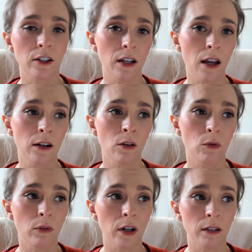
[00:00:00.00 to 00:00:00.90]
are done,
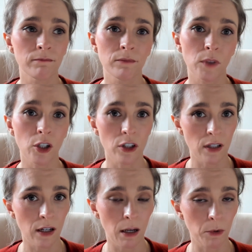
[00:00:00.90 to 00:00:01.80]
or you're
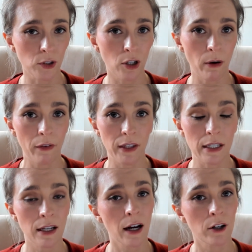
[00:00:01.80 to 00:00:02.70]
just unable to go out the
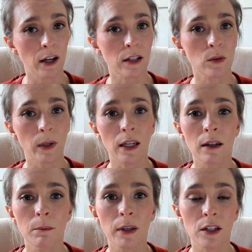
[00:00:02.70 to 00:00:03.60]
entire next
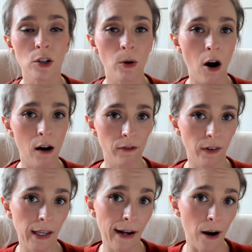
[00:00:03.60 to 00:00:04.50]
week because you're off
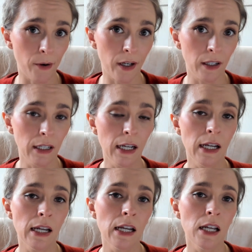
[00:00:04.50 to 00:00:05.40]
an hour.
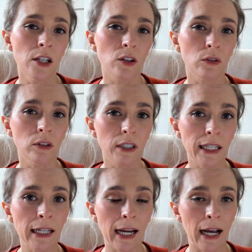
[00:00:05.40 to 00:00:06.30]
So,
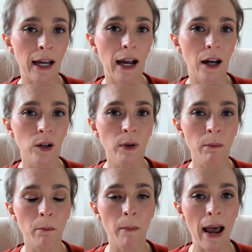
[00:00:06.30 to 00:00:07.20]
looking at how do we
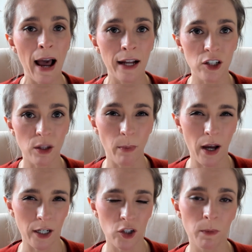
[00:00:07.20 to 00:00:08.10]
match the
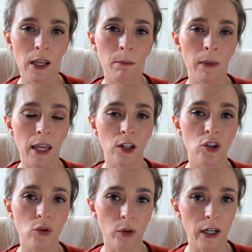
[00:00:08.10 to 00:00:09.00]
punishment and make
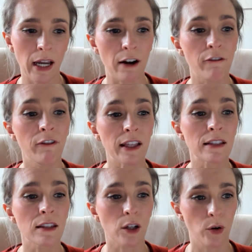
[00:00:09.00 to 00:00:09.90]
sure it kind of
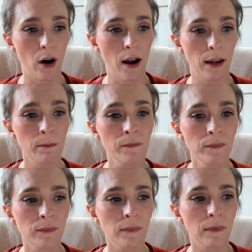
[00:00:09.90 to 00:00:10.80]
fits the crime
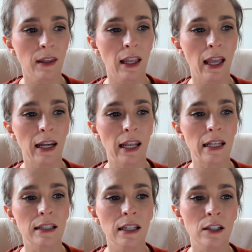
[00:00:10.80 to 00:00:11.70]
and
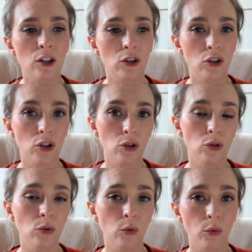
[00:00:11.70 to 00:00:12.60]
isn't
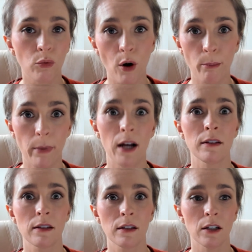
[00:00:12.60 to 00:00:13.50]
too
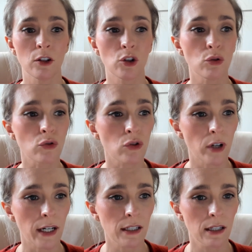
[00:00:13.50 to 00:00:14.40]
robust and too
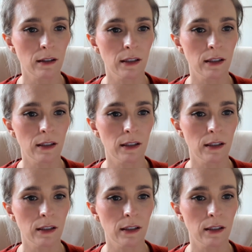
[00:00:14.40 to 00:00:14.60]
strict.